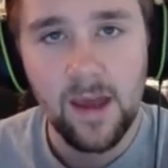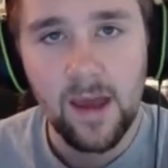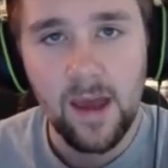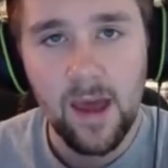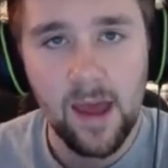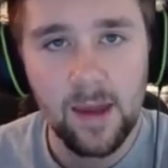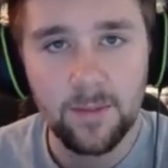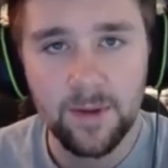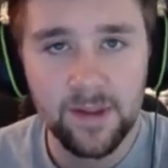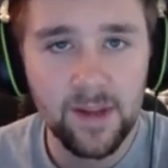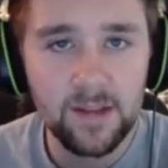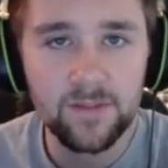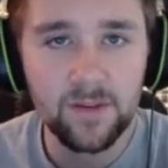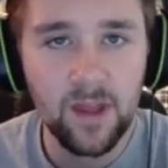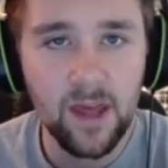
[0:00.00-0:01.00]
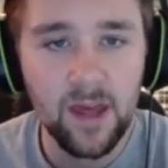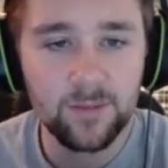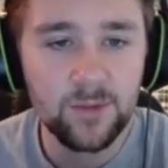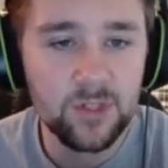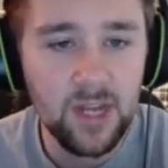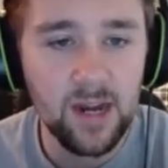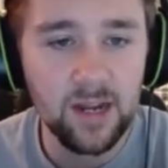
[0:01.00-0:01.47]
And besides for that, I'm
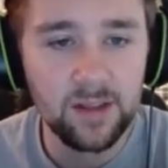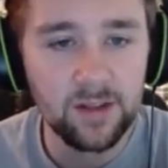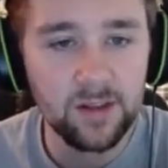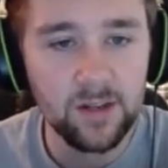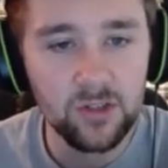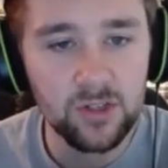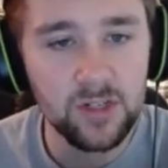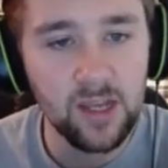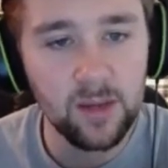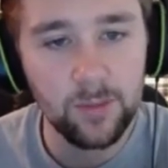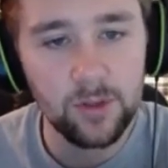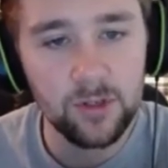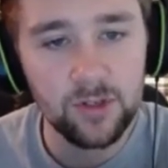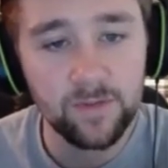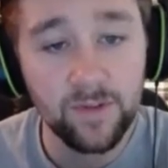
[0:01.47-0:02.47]
just adding a little extra damage.